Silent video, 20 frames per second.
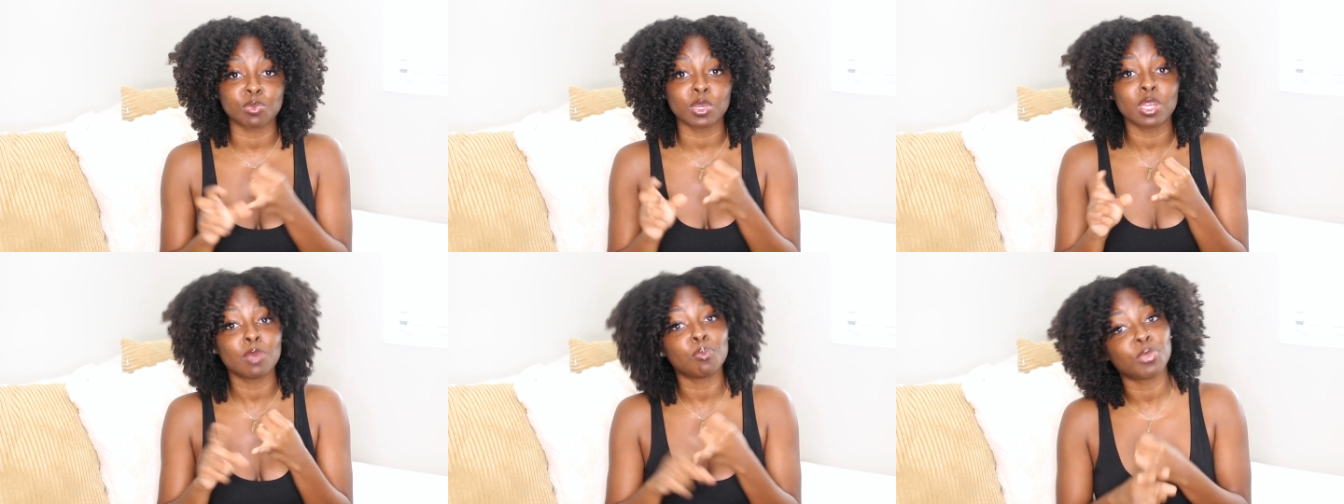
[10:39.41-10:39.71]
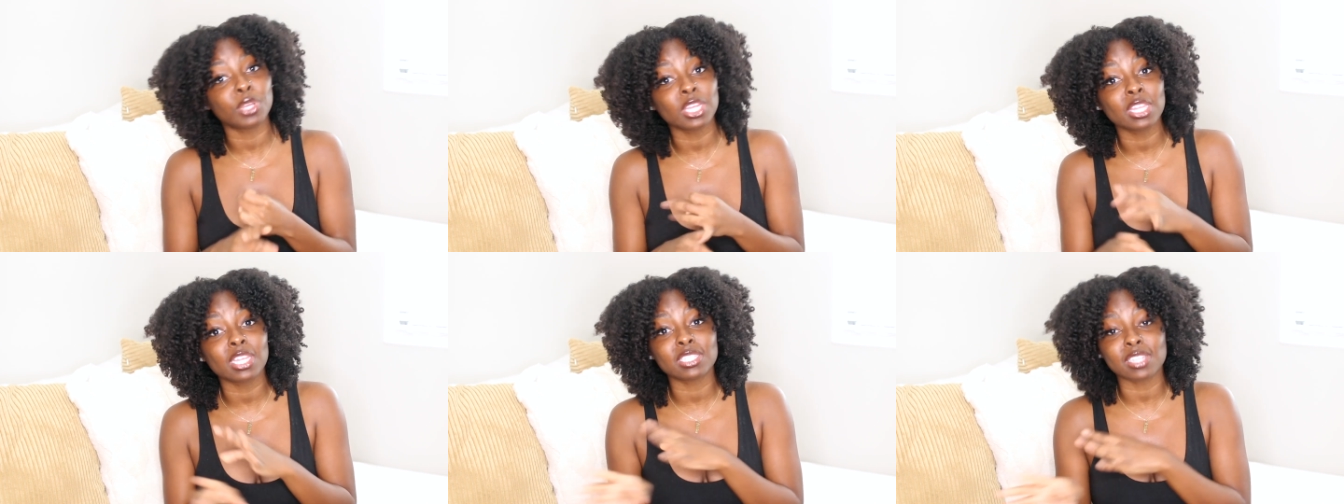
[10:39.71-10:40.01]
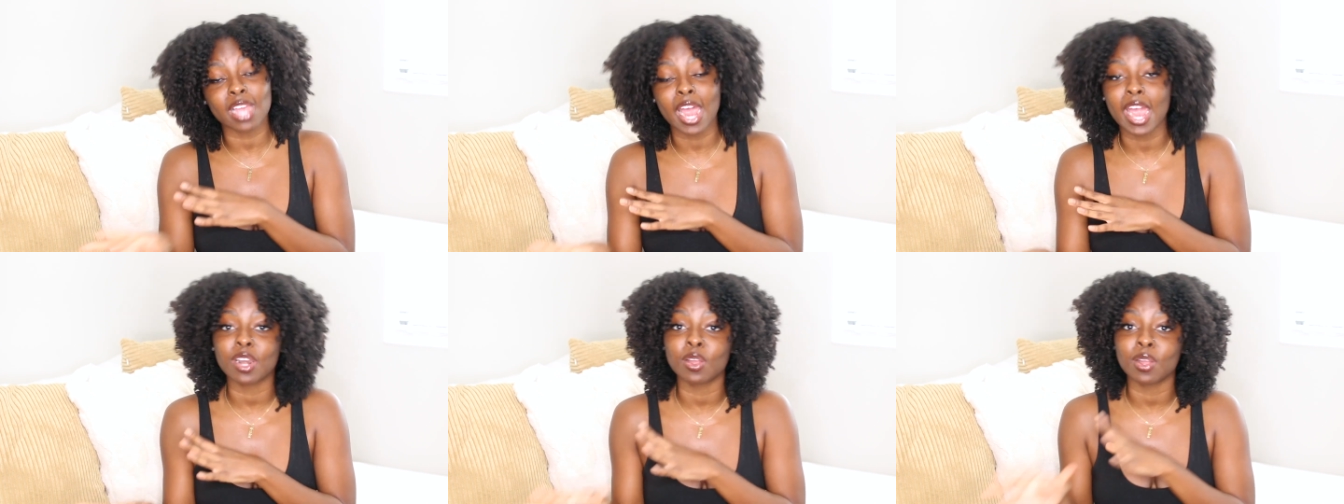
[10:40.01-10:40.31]
but be the
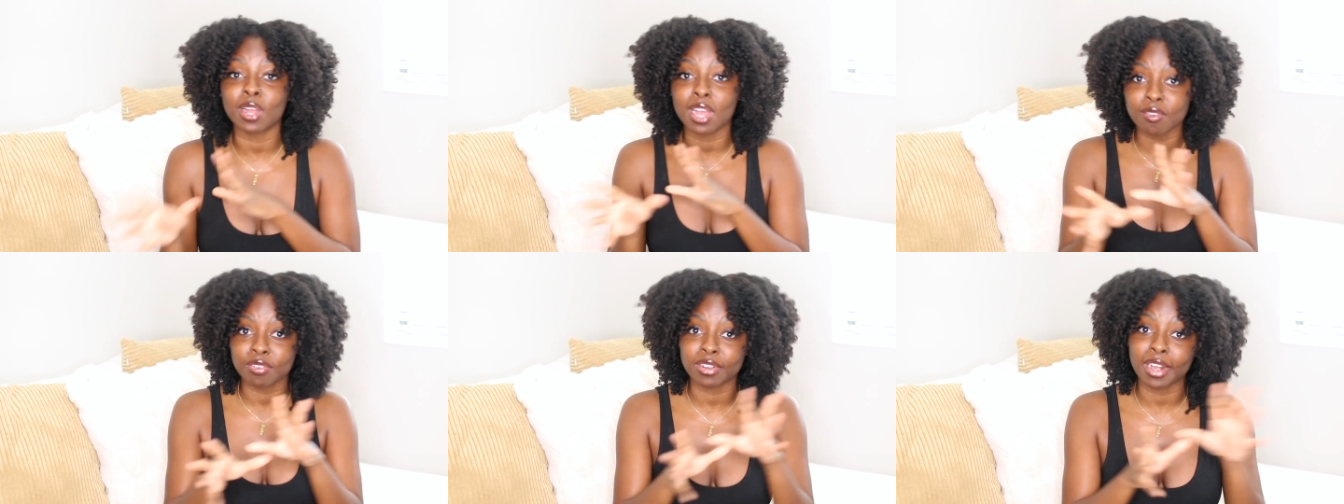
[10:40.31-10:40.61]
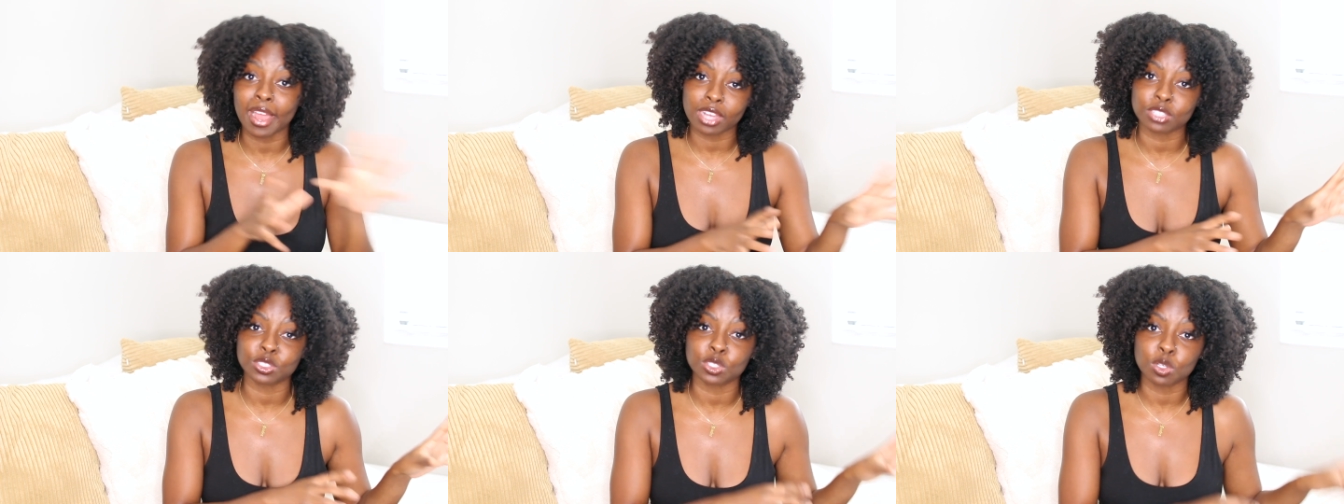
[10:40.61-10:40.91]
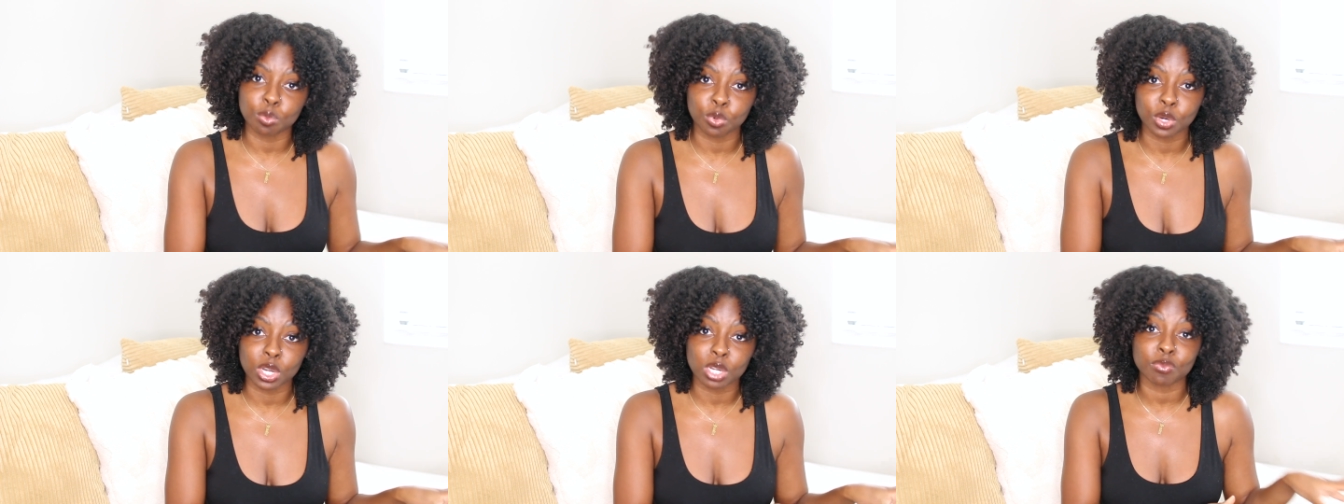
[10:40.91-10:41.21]
title of an
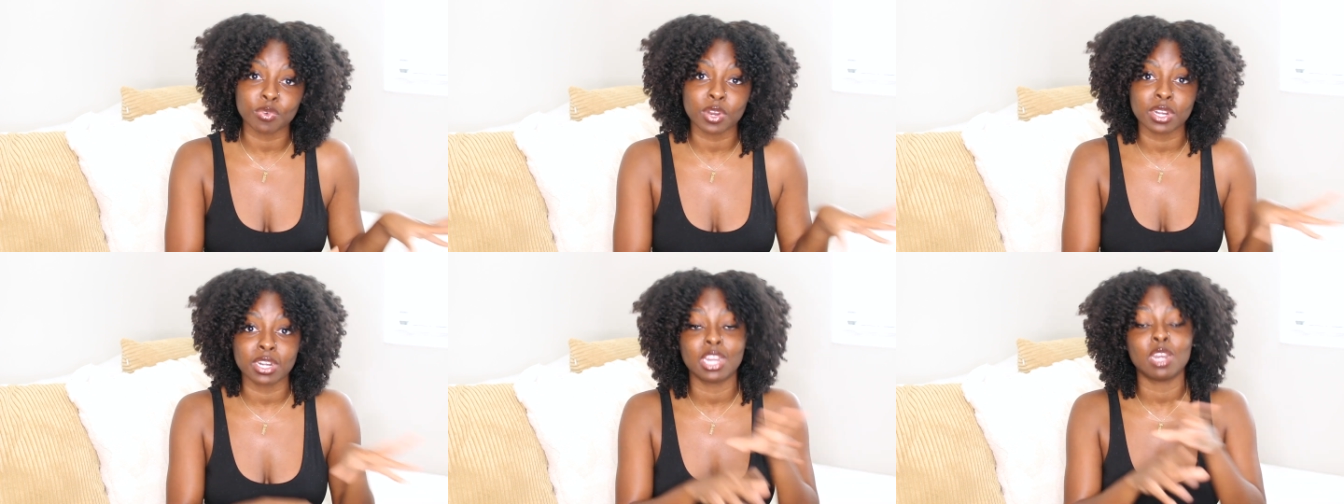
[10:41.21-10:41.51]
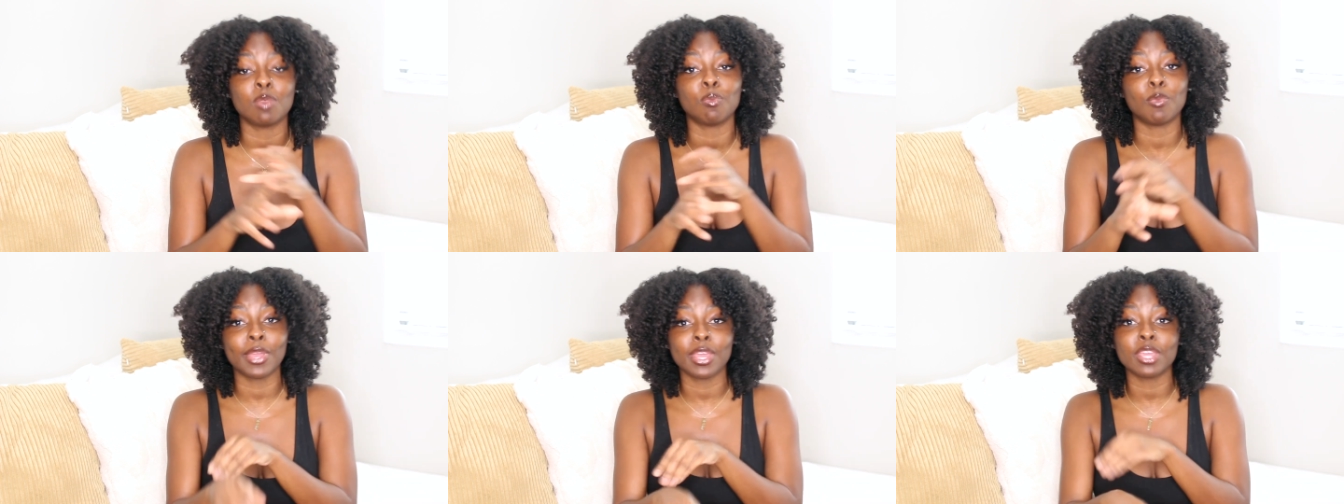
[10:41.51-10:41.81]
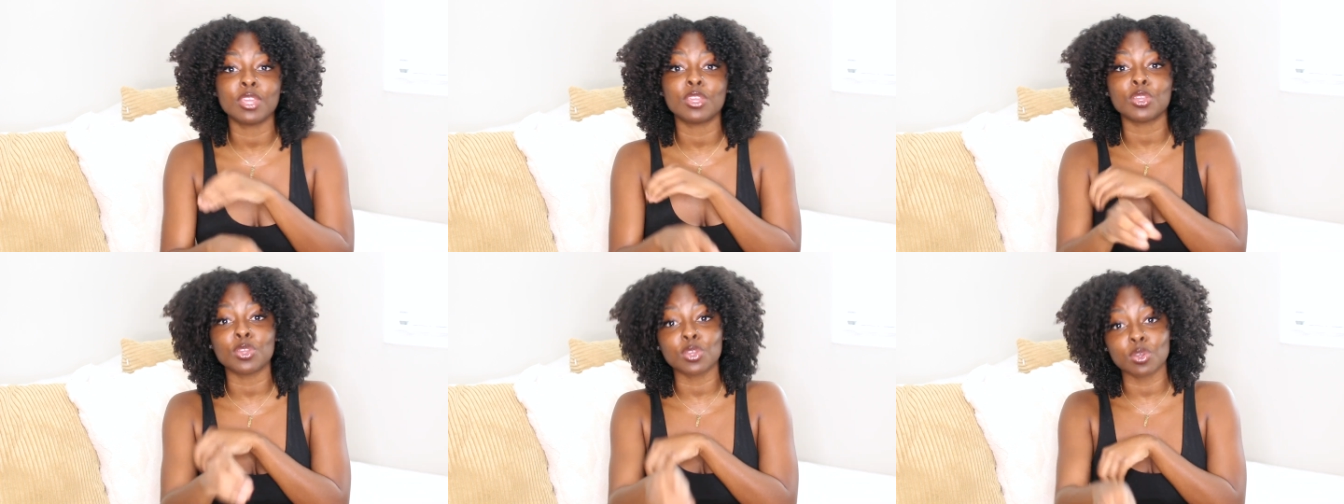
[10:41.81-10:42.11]
actual boyfriend and
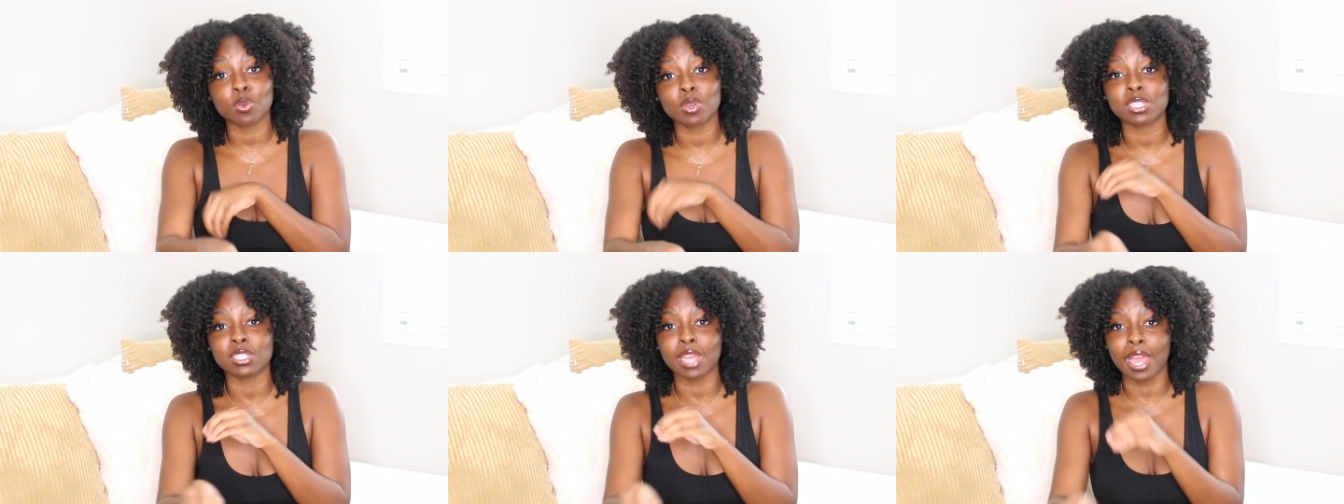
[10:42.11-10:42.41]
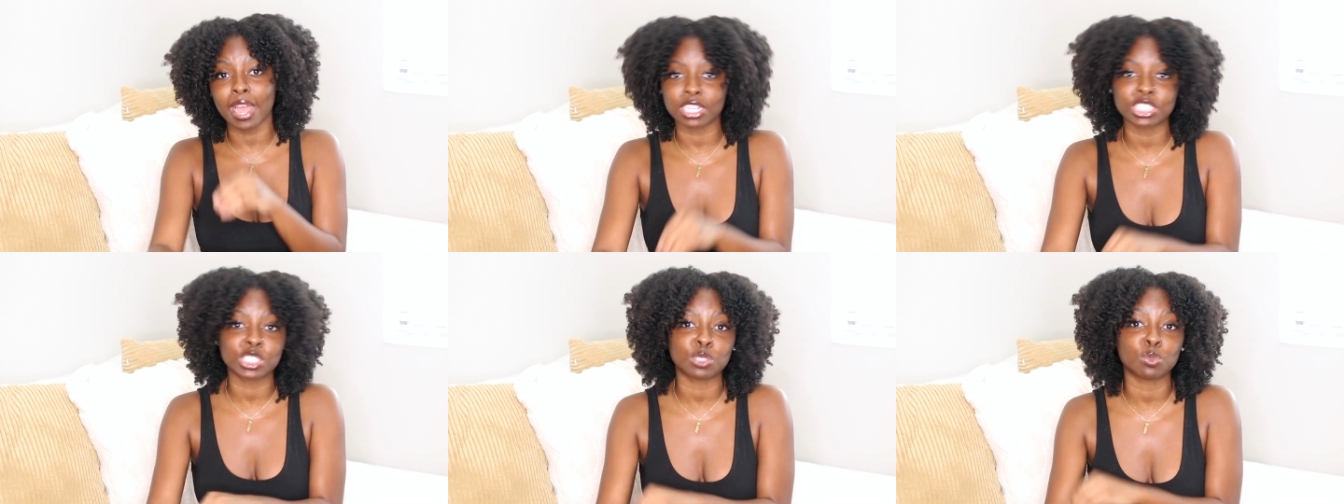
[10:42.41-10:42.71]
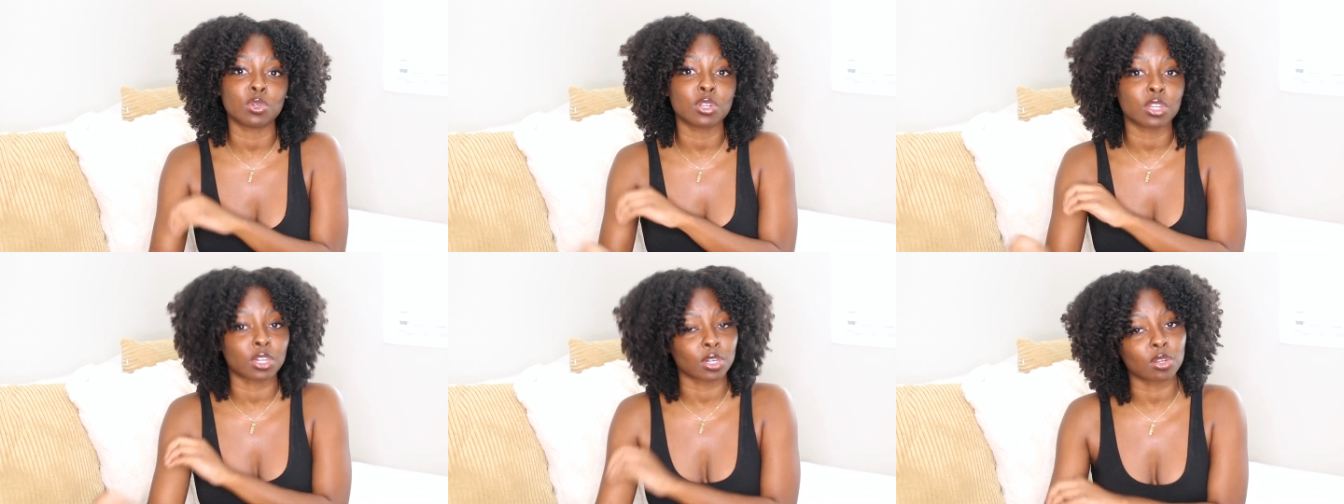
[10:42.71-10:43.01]
make you his
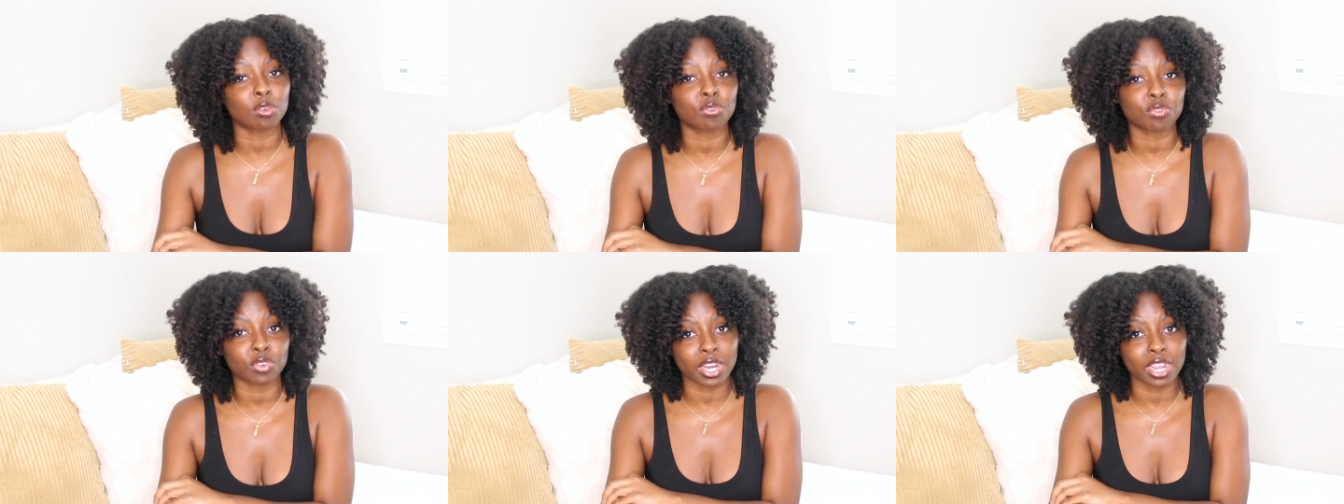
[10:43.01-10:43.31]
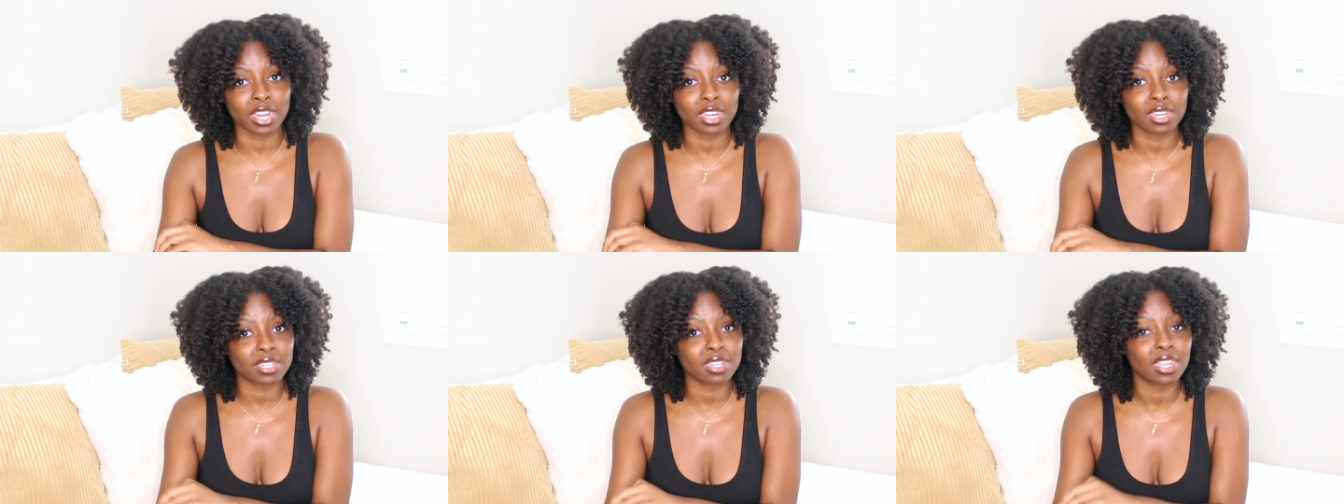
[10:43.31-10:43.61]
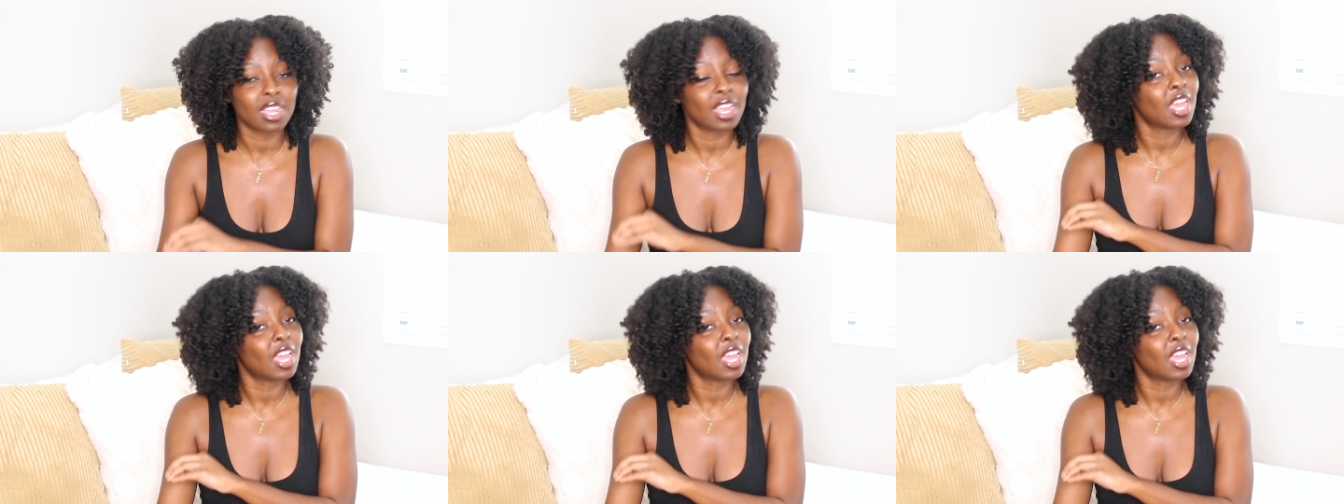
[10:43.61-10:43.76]
actual girlfriend